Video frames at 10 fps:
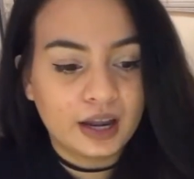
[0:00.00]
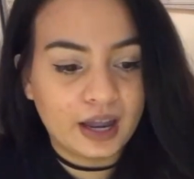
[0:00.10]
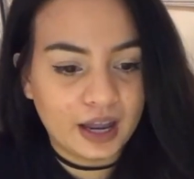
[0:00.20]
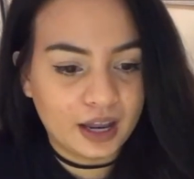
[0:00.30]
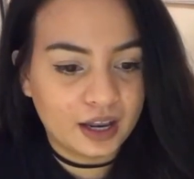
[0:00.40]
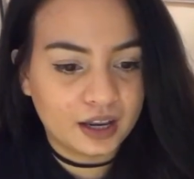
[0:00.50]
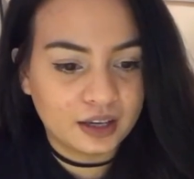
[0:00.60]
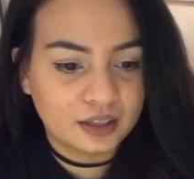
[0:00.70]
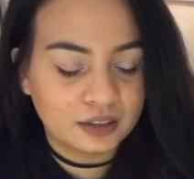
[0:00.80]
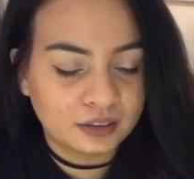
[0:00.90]

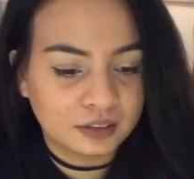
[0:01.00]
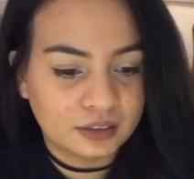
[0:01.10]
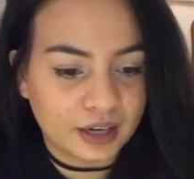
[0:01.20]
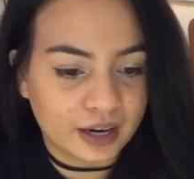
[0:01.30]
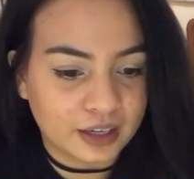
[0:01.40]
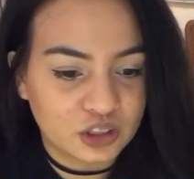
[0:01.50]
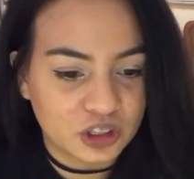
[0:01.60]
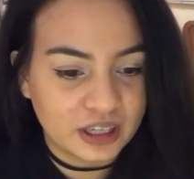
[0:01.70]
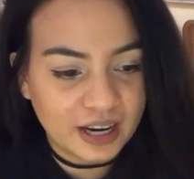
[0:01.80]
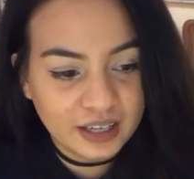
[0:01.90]
and like
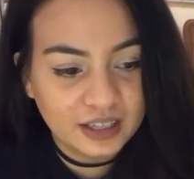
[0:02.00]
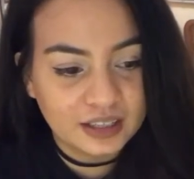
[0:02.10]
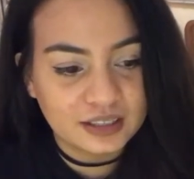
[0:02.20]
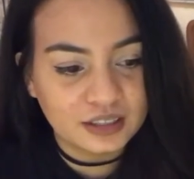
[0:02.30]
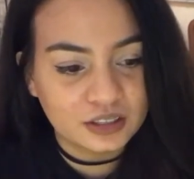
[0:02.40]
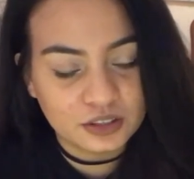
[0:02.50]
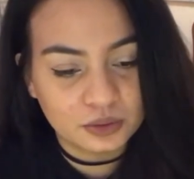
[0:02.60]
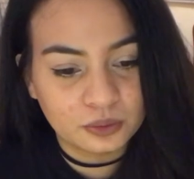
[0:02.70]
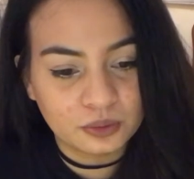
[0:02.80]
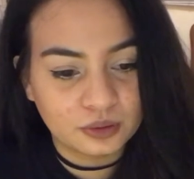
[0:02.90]
shenanigans
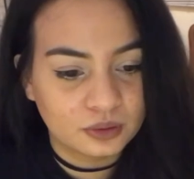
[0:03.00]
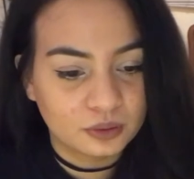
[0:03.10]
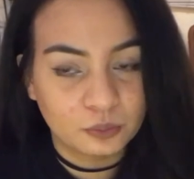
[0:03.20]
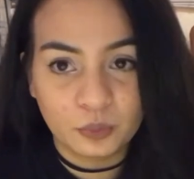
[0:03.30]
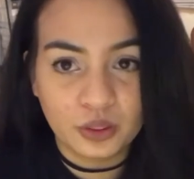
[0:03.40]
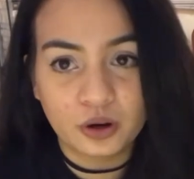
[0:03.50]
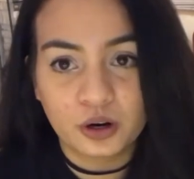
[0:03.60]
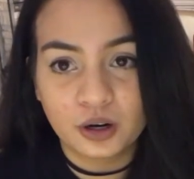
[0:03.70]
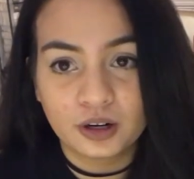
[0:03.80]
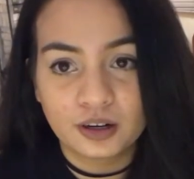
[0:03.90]
ensue with
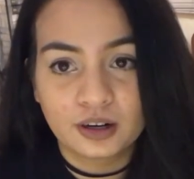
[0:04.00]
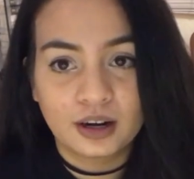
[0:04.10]
her,